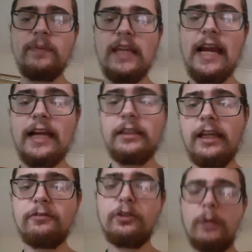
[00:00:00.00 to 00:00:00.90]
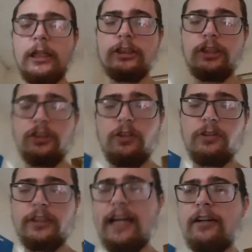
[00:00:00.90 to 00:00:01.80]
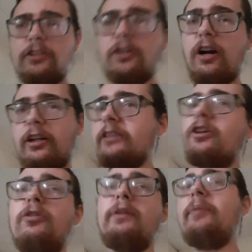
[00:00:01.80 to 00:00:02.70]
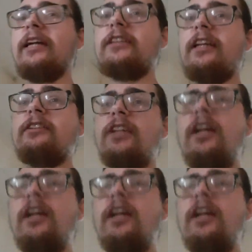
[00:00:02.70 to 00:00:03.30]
And if you watch this girl's character arc, it totally makes sense.